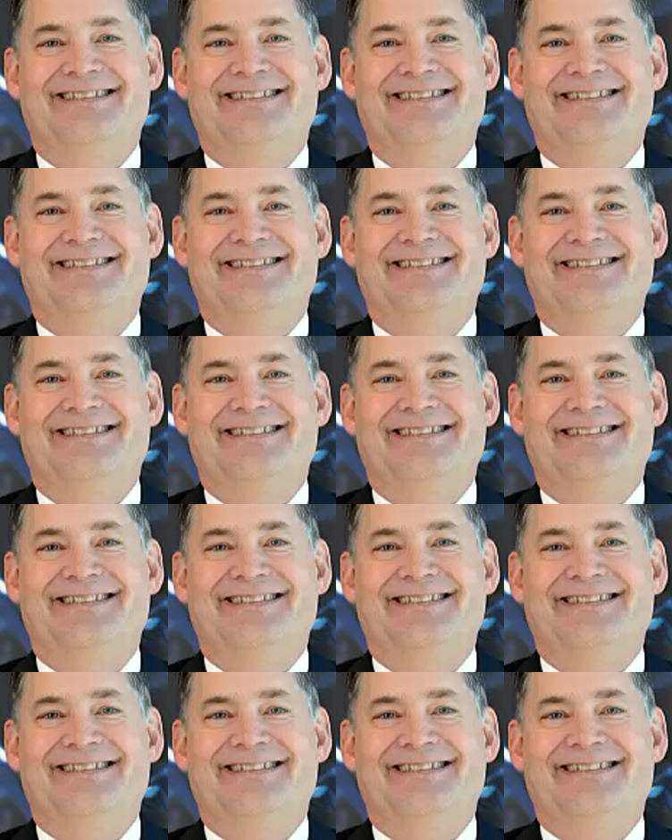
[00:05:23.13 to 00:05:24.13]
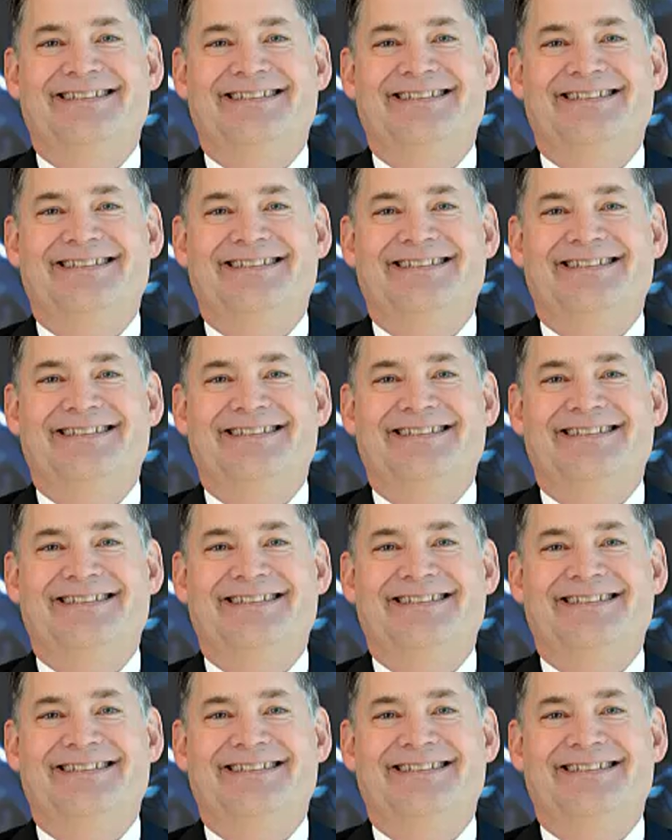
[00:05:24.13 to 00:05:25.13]

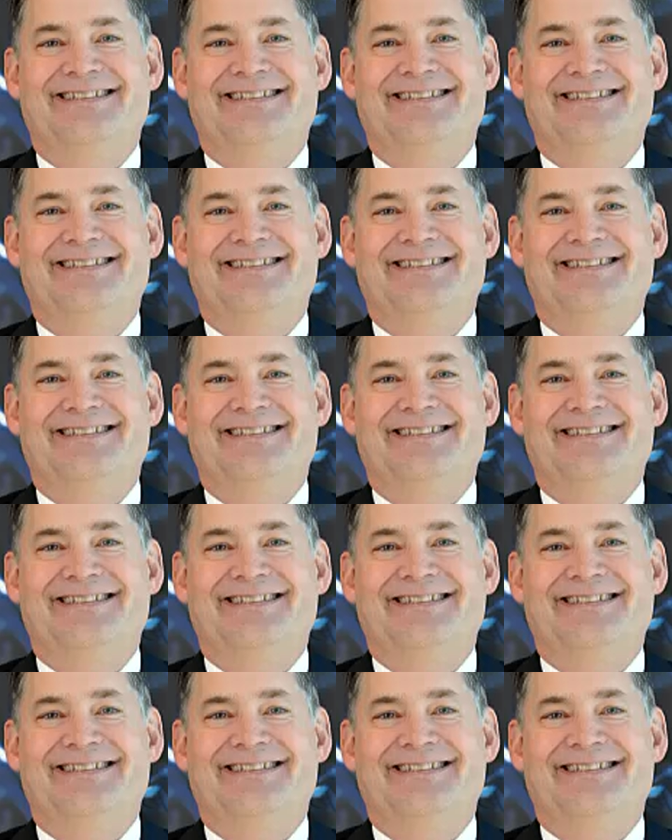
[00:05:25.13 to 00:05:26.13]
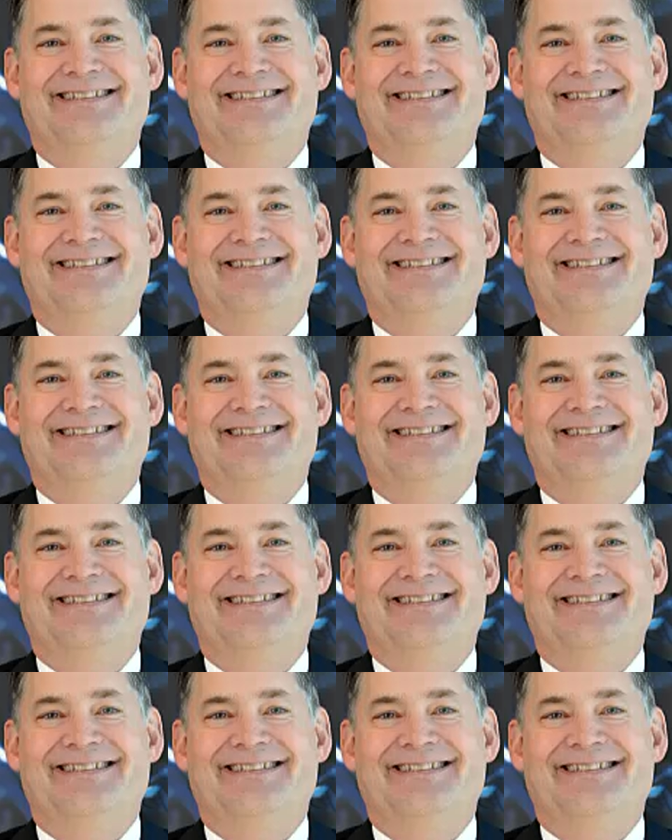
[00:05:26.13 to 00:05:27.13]

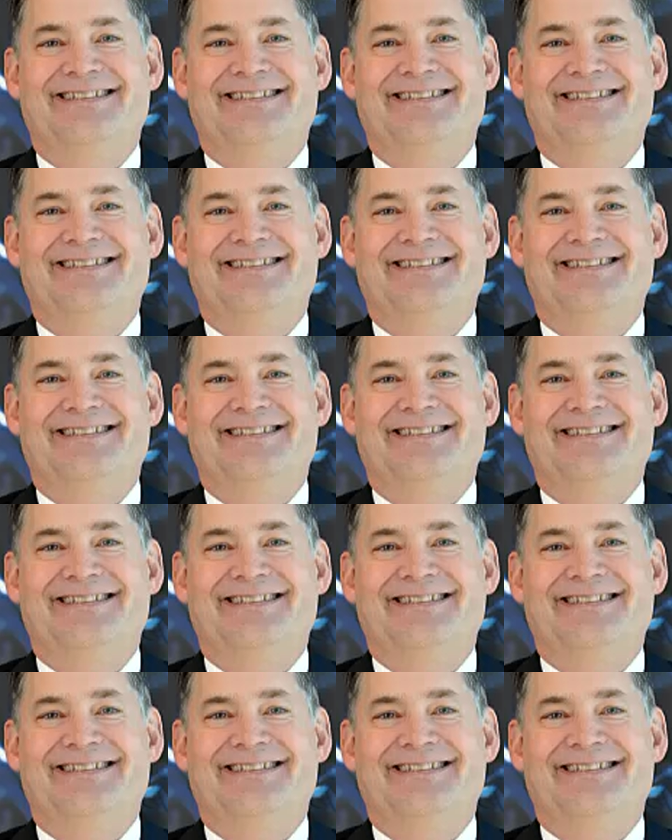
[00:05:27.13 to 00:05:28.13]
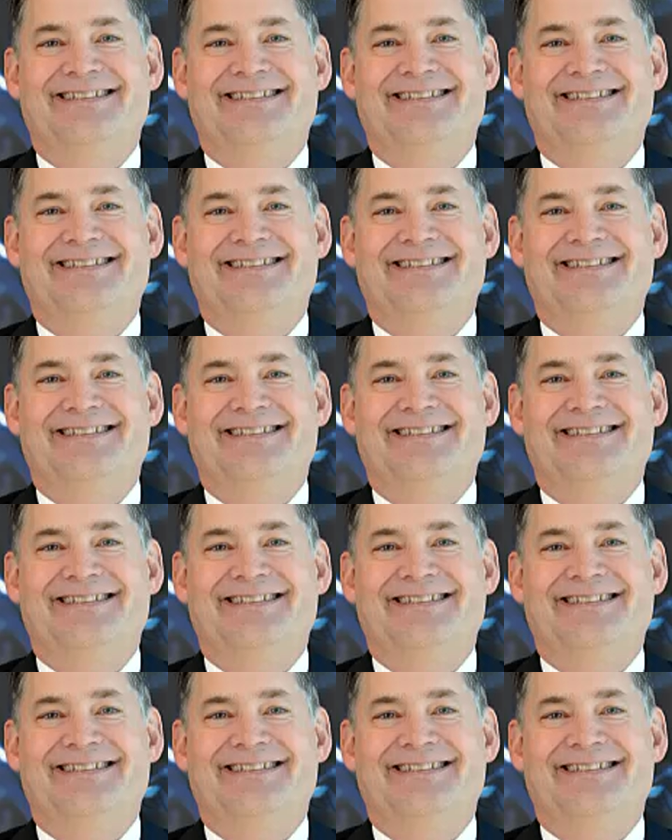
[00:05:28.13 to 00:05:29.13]

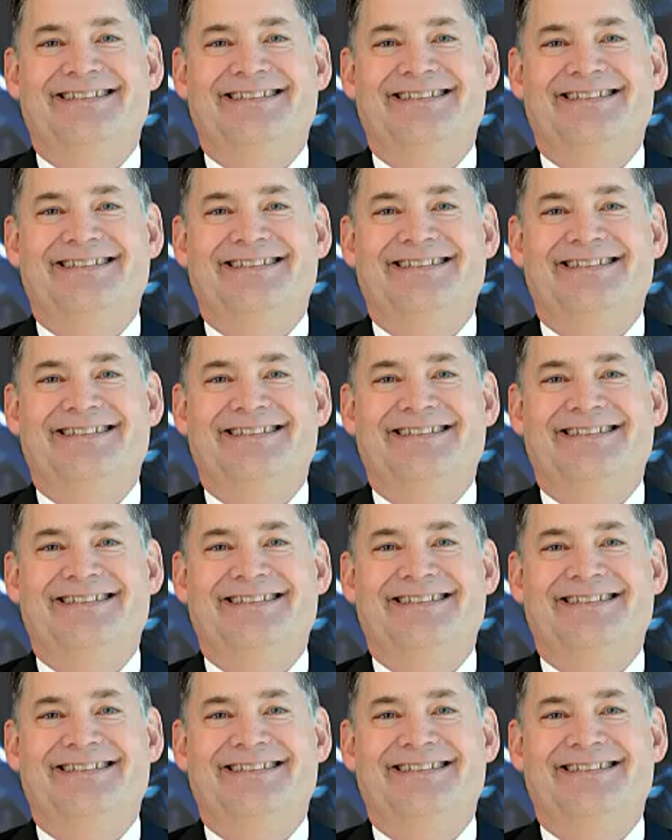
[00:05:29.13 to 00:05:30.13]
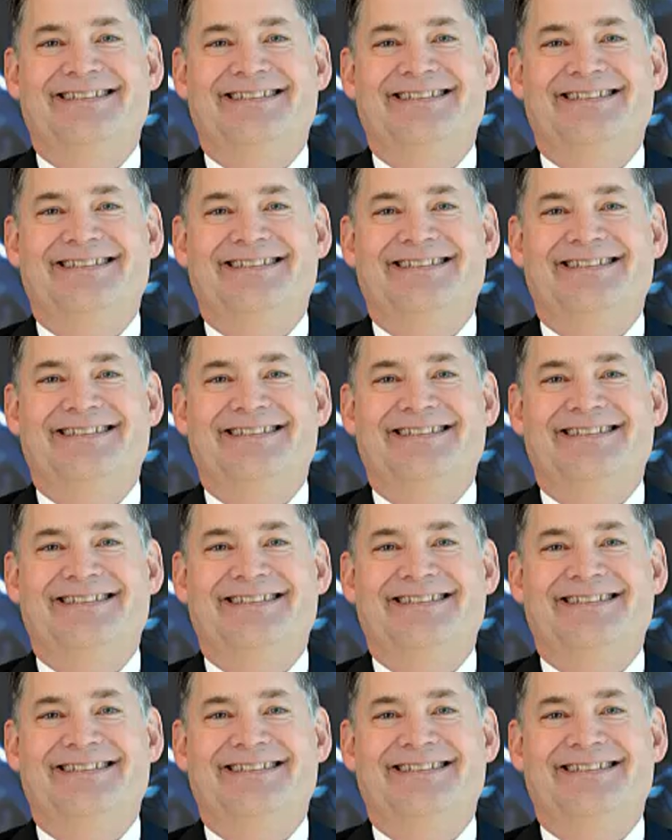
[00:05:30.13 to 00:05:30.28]
(no lip movement)